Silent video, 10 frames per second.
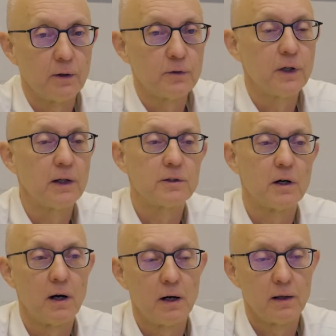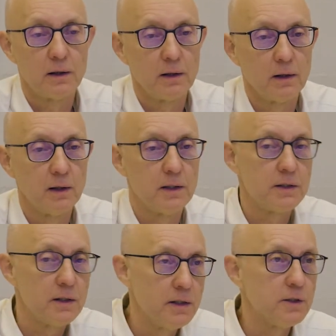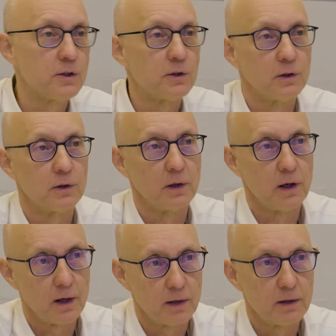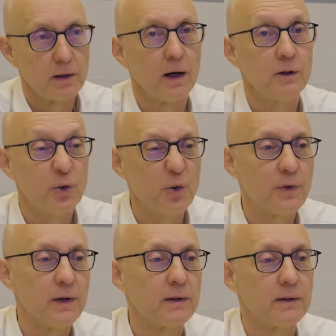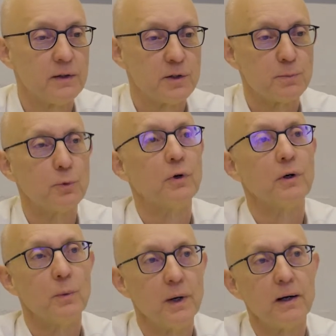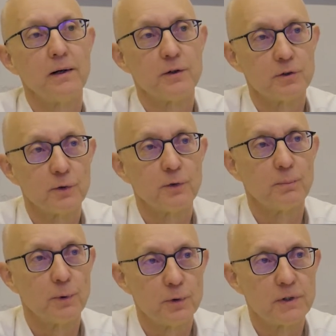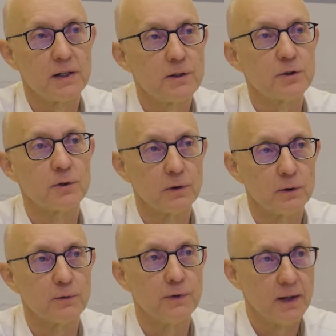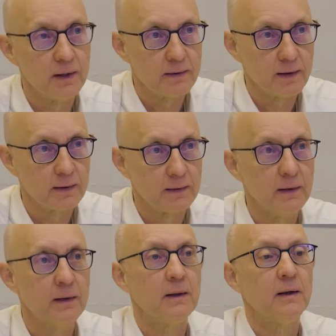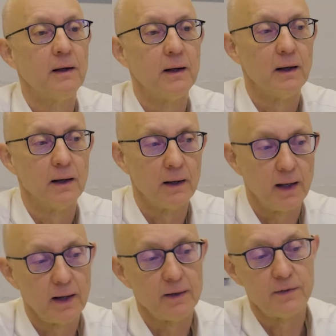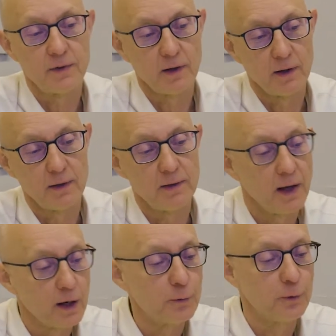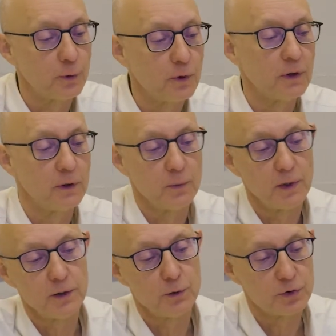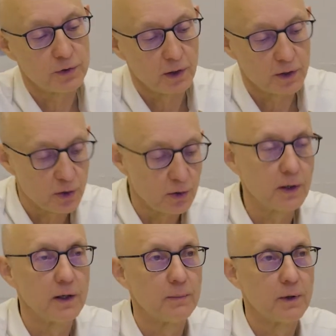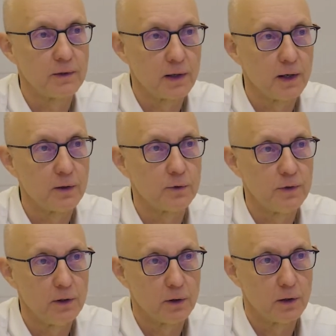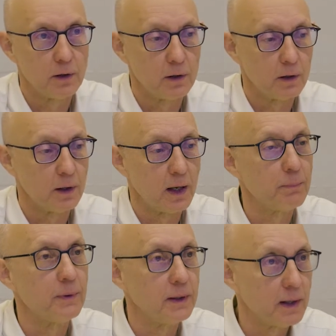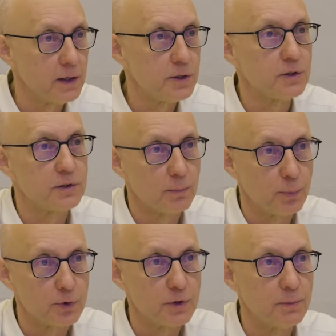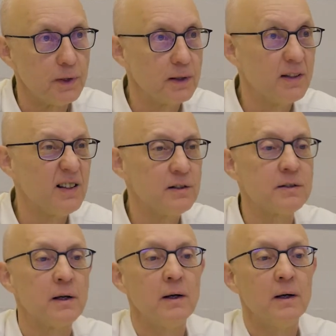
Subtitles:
don't think it's it's easier or harder. I do think there is more awareness of the potential of data, and therefore, when you start talking about IoT applications and possibilities,